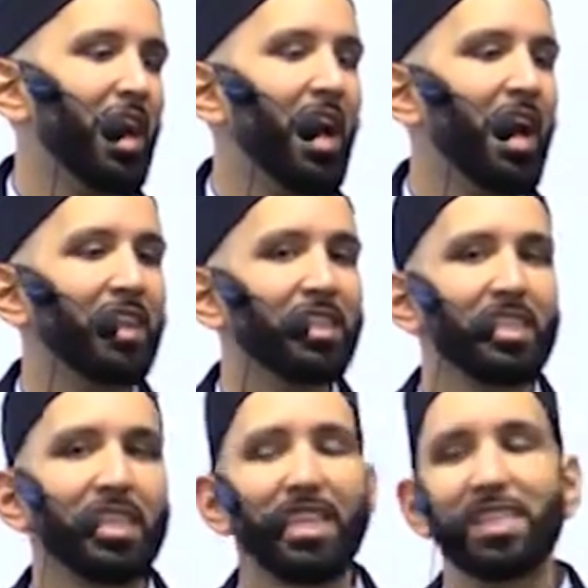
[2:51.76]

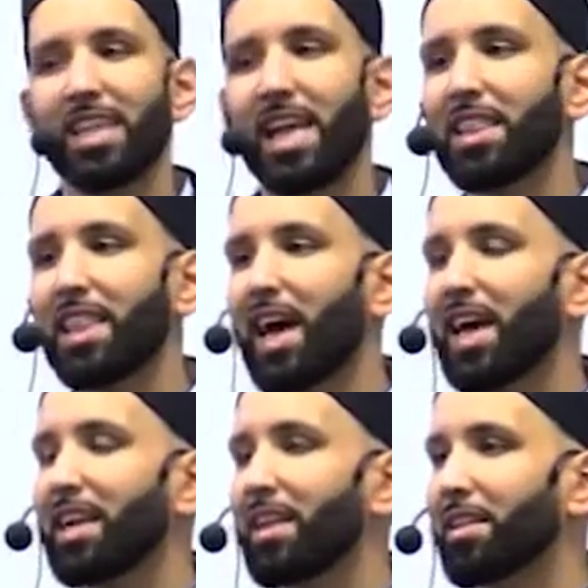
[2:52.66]
And he said
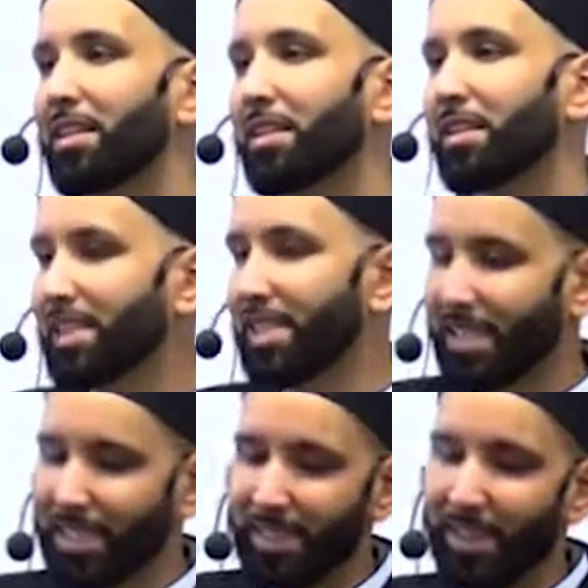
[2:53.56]
that this
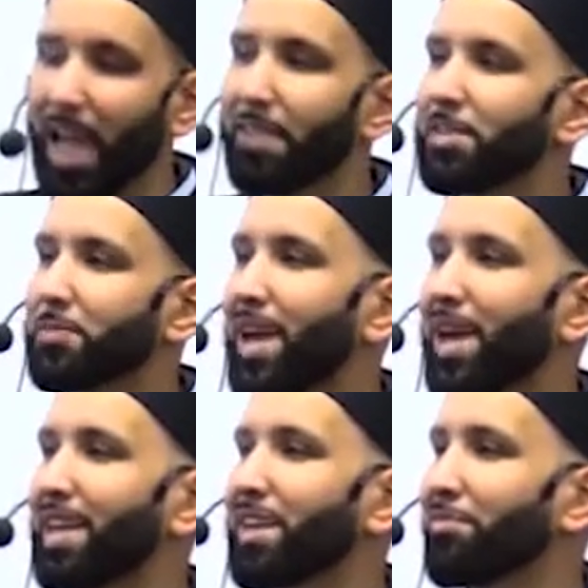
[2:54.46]
is the
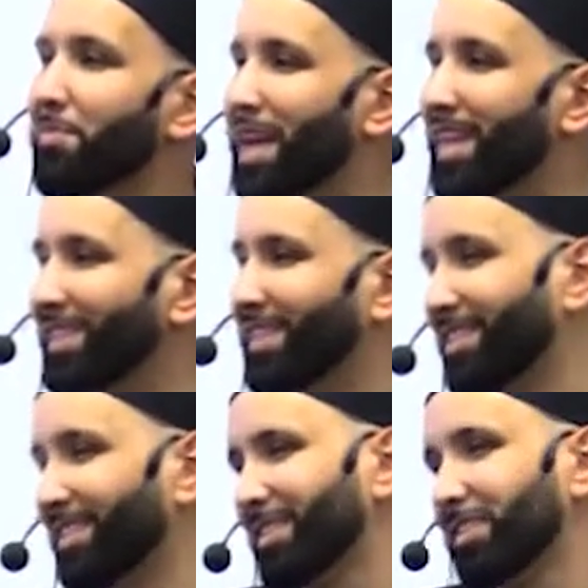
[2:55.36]
lifespan of man,
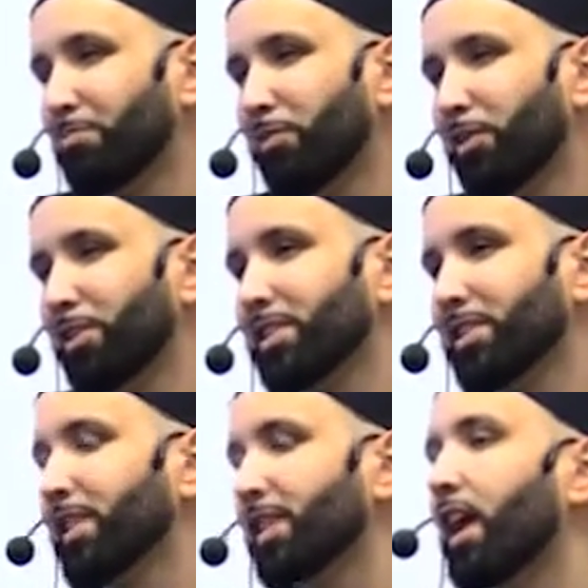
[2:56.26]
referring
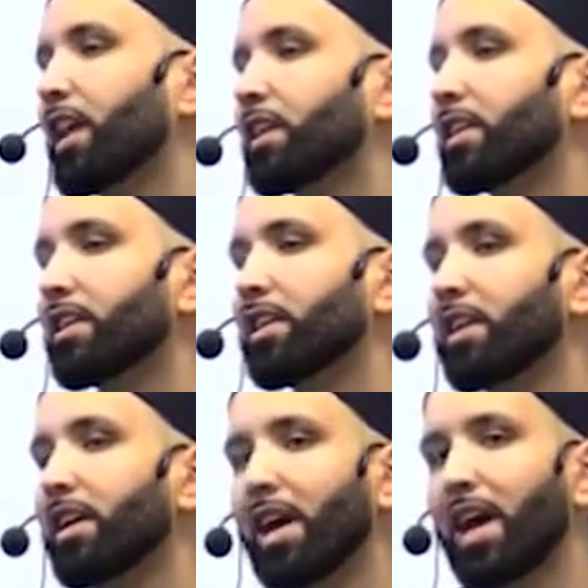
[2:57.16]
to the line.
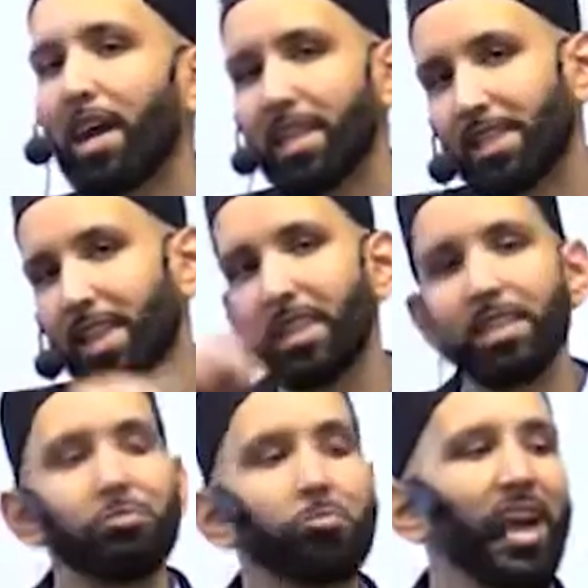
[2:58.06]
And he said
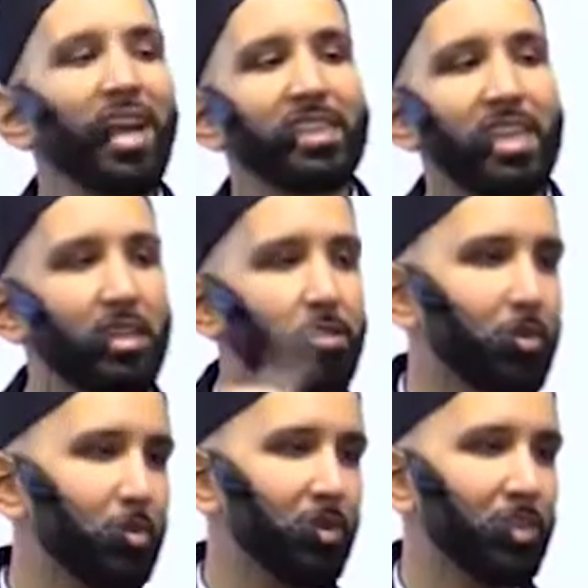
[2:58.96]
this
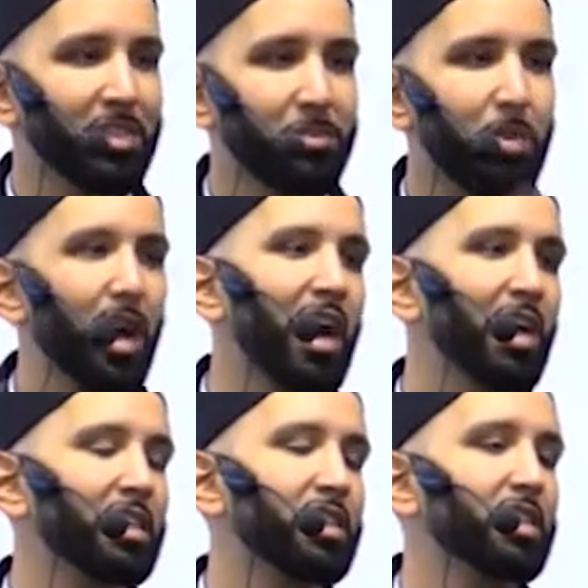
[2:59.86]
rectangle or this
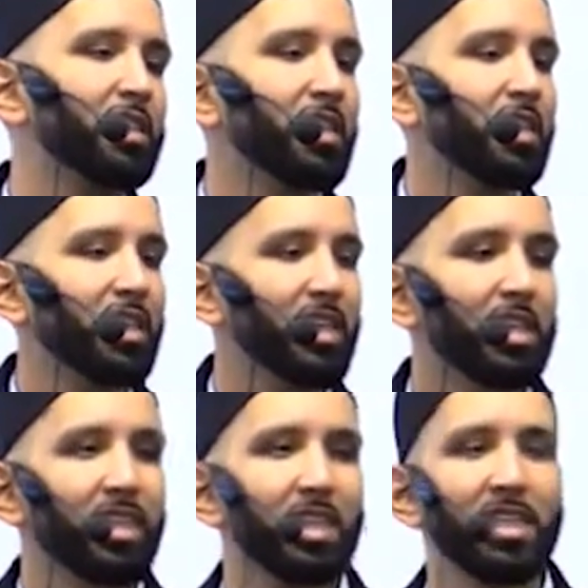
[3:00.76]
box
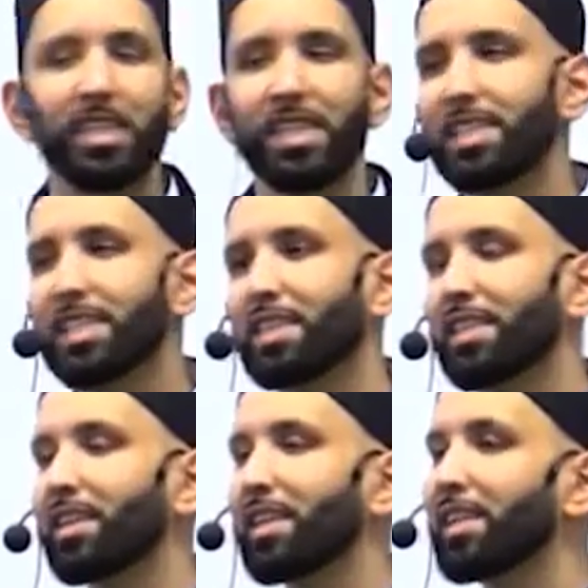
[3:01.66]
is
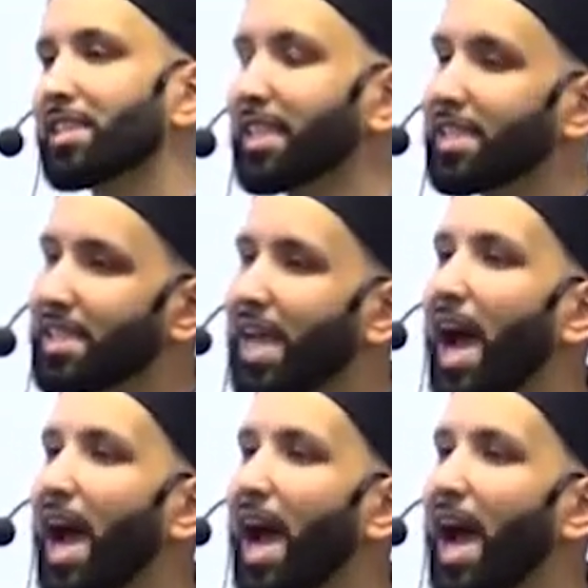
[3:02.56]
the